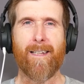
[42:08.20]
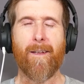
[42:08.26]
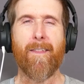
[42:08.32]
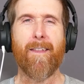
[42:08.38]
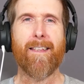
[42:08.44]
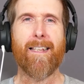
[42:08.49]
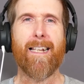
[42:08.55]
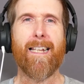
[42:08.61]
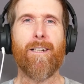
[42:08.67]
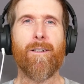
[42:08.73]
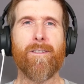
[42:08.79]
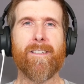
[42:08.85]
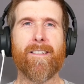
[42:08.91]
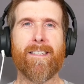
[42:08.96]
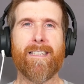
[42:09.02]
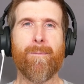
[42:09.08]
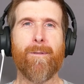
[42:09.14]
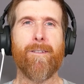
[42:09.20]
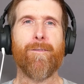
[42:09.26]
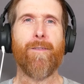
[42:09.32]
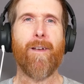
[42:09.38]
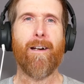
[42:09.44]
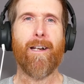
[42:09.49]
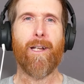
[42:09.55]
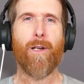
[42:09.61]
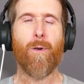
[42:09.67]
I think the legal system is
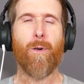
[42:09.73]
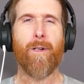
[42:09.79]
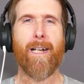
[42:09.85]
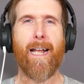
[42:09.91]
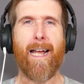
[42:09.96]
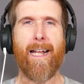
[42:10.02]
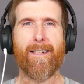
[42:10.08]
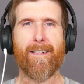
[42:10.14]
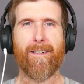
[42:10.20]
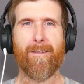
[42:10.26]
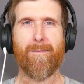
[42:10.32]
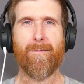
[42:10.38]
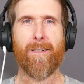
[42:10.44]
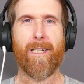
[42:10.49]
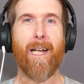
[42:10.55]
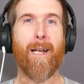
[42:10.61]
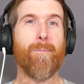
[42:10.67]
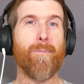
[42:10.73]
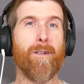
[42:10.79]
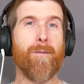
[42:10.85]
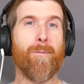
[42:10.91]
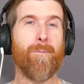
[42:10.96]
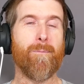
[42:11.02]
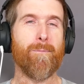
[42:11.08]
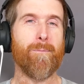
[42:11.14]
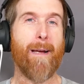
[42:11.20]
very good at you know pro
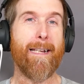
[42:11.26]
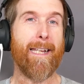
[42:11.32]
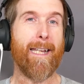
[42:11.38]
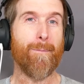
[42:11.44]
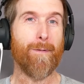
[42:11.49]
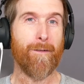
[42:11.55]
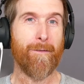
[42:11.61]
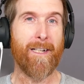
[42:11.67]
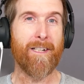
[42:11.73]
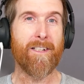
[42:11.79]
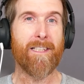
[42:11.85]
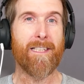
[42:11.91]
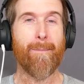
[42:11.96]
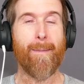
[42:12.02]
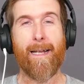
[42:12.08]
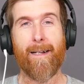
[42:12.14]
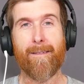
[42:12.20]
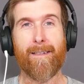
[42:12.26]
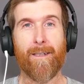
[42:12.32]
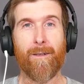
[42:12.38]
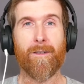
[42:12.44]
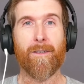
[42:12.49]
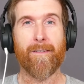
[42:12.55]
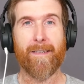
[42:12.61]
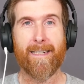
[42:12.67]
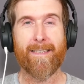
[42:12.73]
making professions about guilt
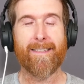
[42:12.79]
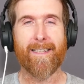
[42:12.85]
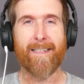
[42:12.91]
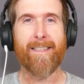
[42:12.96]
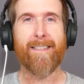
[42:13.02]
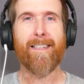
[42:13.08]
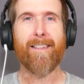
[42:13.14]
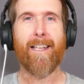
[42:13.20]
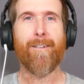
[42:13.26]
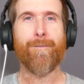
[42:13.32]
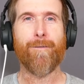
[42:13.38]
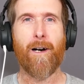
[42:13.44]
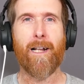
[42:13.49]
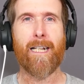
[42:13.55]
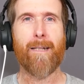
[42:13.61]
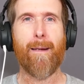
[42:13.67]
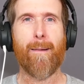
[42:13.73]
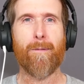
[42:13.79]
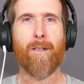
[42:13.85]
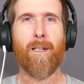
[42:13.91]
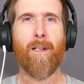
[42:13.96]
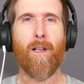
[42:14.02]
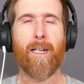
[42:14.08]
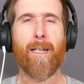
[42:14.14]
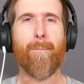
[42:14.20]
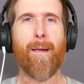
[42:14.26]
or innocence and then finding people or
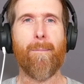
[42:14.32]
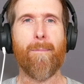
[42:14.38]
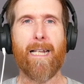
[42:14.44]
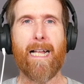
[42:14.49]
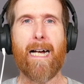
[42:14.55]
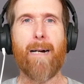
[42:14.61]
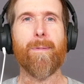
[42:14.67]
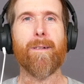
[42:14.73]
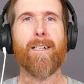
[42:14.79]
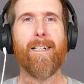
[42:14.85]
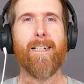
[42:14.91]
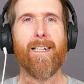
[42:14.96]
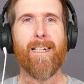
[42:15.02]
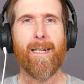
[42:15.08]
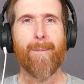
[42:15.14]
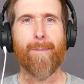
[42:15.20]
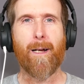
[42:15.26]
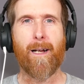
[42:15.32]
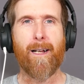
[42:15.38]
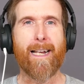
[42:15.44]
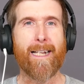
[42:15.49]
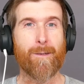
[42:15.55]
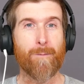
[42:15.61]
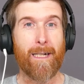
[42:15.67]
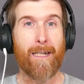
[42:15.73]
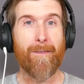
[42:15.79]
locking people up. But I
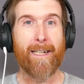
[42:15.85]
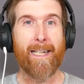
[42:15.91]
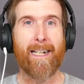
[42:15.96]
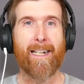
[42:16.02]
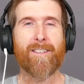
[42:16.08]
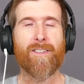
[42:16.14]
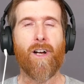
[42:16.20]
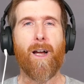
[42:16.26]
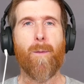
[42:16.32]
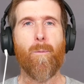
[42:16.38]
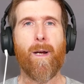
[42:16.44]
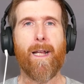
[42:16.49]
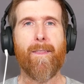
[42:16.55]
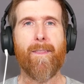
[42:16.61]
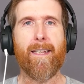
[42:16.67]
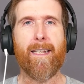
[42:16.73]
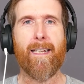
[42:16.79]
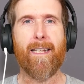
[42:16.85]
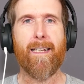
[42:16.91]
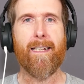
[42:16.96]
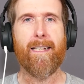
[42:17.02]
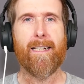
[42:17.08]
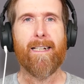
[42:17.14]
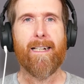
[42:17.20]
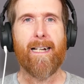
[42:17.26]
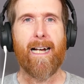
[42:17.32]
guess we're living at a time when the
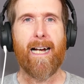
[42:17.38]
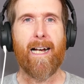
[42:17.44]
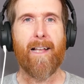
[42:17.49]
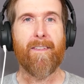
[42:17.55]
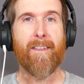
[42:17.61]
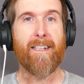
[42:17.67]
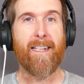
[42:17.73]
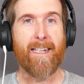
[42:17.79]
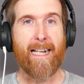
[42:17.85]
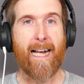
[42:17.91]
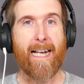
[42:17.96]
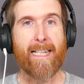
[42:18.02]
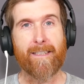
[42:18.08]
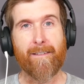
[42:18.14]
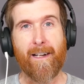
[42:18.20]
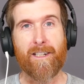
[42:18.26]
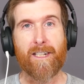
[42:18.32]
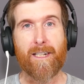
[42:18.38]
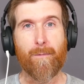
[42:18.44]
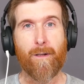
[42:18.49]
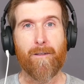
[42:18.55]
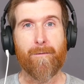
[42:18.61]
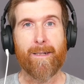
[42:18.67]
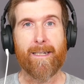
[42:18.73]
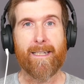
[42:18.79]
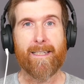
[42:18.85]
uh, the decarceration
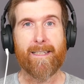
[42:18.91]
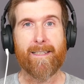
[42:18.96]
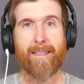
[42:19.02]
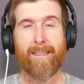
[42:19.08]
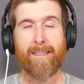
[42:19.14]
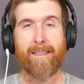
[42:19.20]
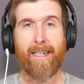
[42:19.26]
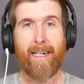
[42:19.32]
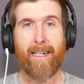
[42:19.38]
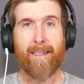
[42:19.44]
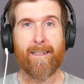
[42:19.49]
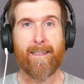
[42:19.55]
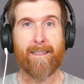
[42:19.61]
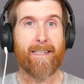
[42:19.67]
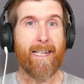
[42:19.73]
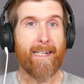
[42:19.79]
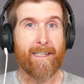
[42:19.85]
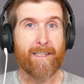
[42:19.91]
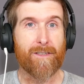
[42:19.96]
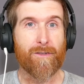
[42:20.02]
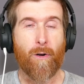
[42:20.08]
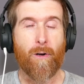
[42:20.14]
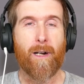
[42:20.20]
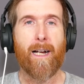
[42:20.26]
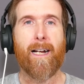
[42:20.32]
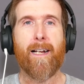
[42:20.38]
movement is uh, is getting
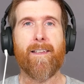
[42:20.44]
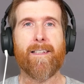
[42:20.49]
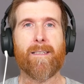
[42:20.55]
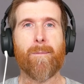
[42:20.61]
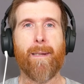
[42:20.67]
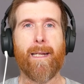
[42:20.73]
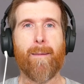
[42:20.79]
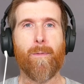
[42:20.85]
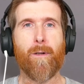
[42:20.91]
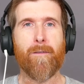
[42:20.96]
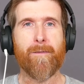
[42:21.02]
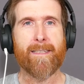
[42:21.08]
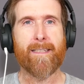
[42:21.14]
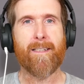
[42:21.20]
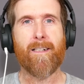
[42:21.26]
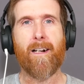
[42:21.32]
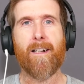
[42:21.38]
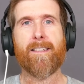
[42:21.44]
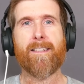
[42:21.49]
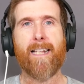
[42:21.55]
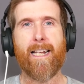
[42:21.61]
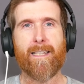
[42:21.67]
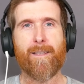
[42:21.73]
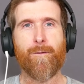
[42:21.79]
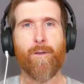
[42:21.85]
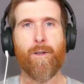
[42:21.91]
stronger. There's a big movement in the United
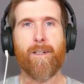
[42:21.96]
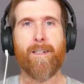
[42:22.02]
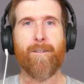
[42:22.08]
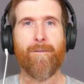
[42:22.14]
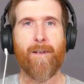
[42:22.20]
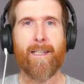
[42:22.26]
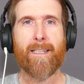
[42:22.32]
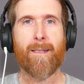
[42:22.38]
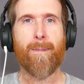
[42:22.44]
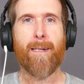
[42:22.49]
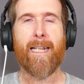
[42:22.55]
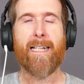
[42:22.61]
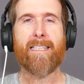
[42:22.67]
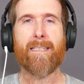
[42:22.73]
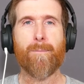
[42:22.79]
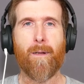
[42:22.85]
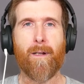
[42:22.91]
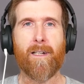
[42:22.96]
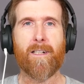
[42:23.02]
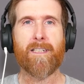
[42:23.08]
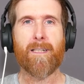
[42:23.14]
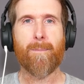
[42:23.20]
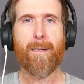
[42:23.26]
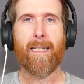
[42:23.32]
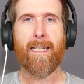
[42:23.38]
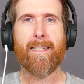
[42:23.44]
States for defund the police, abolish the
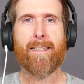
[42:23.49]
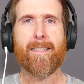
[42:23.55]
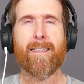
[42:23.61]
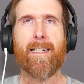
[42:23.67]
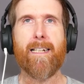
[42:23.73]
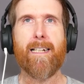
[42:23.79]
police.